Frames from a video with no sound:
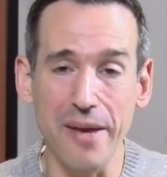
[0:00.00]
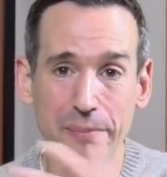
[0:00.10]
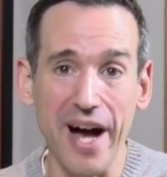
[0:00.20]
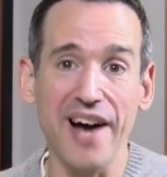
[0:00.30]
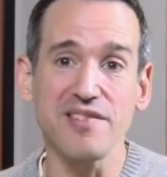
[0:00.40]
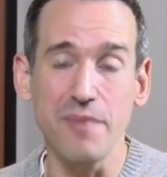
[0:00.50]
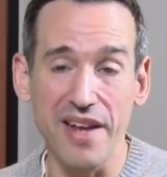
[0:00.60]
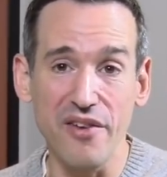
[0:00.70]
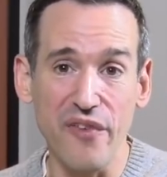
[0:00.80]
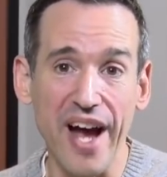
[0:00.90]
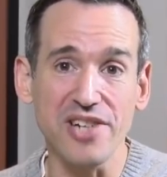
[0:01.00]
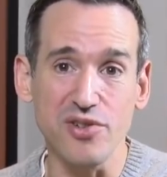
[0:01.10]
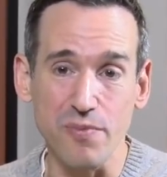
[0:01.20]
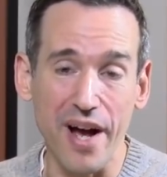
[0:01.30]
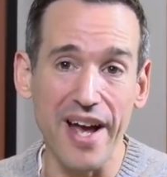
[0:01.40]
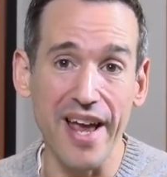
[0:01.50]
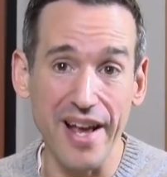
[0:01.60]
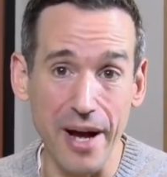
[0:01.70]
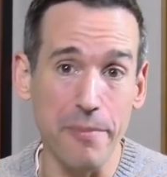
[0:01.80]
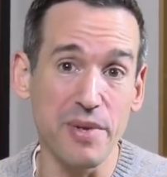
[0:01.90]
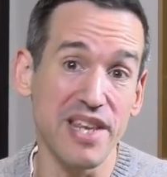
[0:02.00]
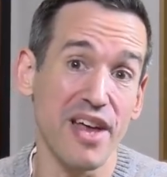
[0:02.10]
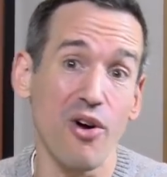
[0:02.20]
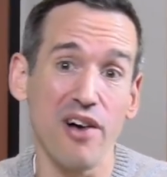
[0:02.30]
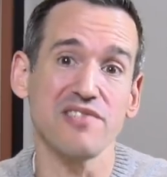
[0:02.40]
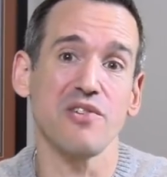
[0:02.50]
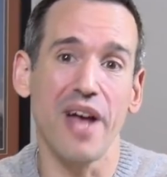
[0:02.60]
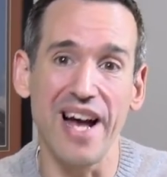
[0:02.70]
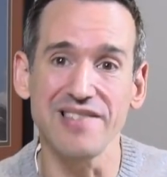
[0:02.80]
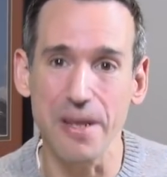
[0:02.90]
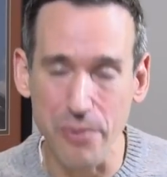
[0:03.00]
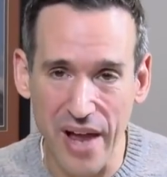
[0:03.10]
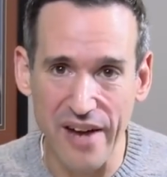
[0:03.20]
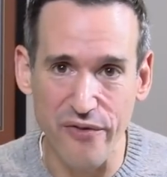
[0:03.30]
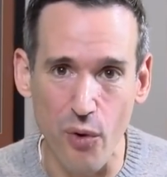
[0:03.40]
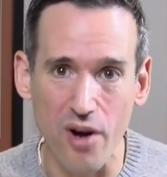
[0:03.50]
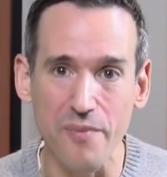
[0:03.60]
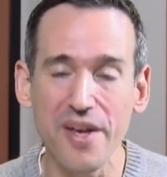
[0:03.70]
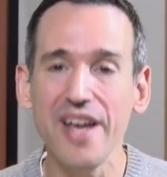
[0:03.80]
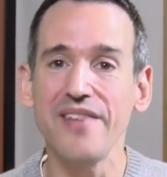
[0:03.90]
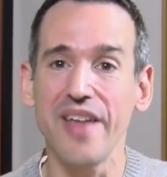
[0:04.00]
a box manufactured by a company that also has a platform.